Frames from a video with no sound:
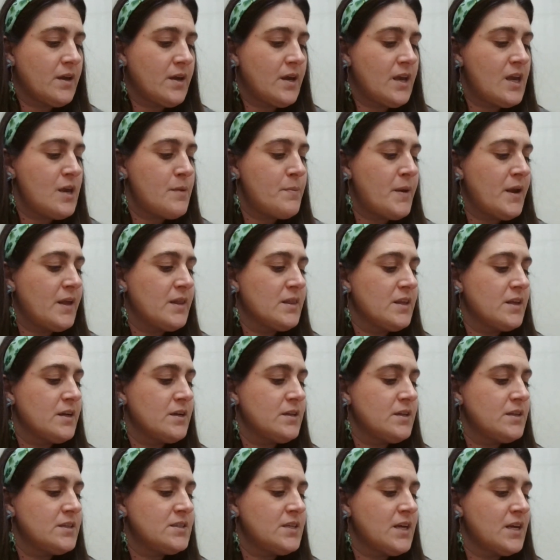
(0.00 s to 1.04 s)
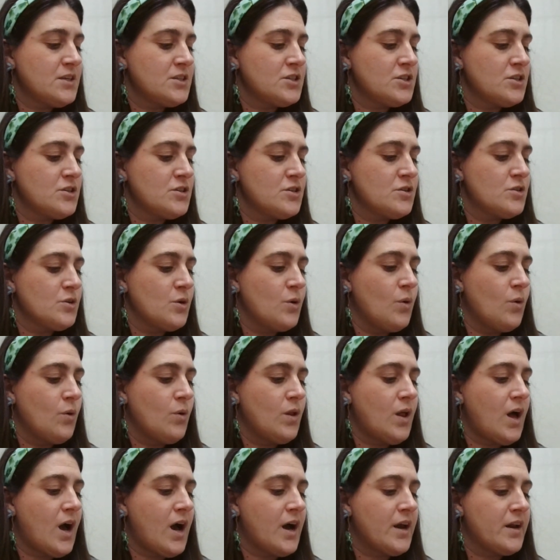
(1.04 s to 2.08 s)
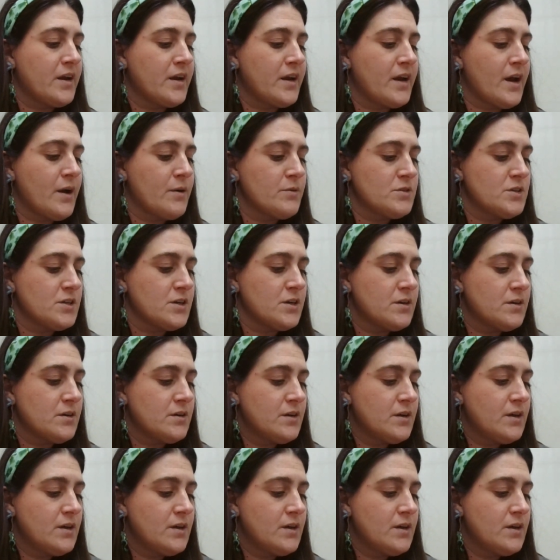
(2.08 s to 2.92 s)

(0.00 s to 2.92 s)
He paid little attention to the whole odd encounter.